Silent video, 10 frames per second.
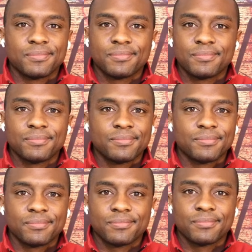
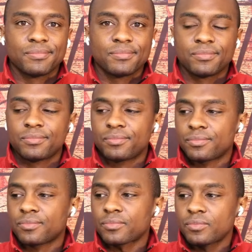
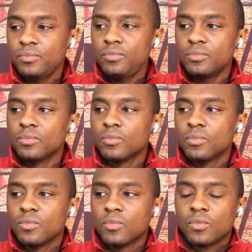
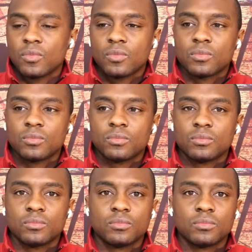
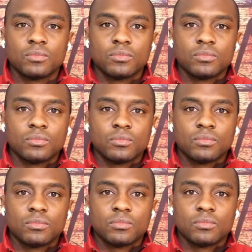
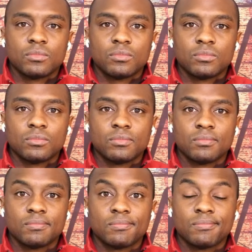
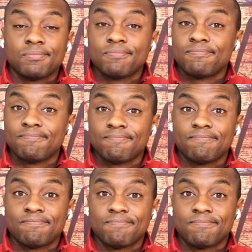
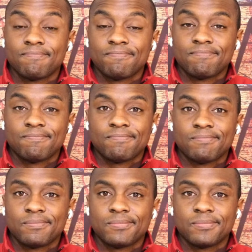
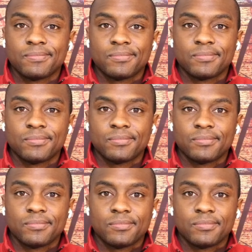[no speech]